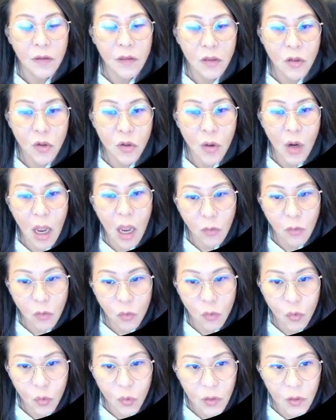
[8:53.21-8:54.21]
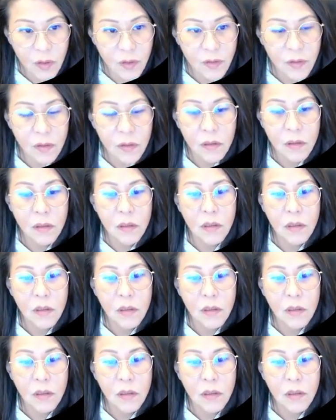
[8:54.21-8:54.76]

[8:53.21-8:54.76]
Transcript: teach you how to do this